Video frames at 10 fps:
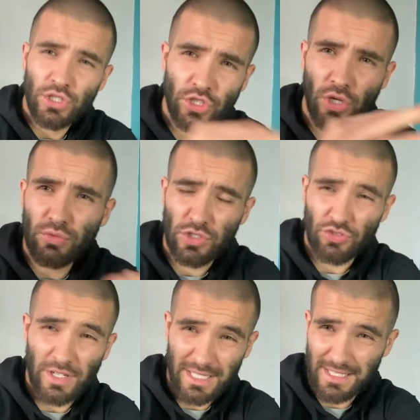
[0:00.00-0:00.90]
don't
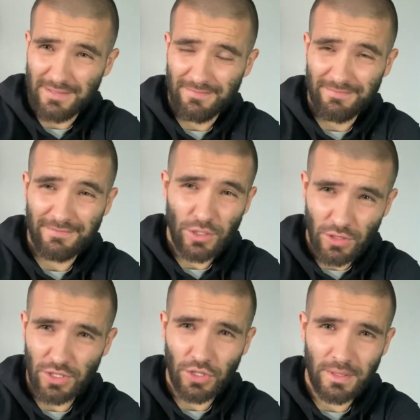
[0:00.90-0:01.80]
stress, you
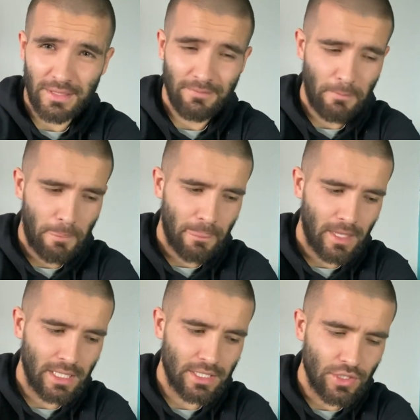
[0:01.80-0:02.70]
can do it.
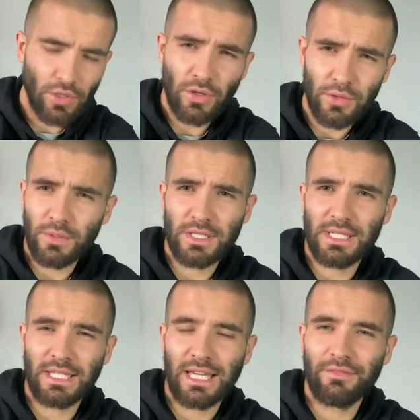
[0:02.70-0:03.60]
It is not the worst
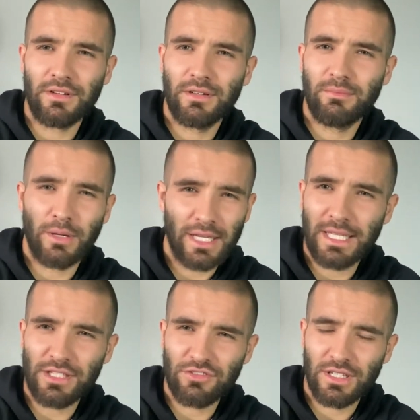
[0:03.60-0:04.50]
thing ever by any
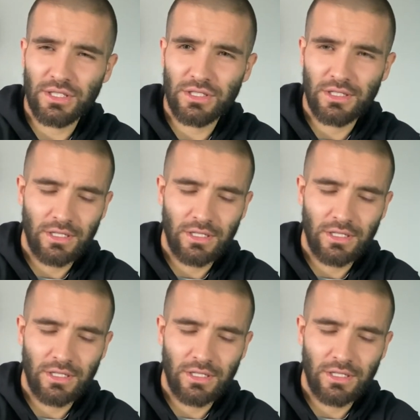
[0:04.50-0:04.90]
stretch.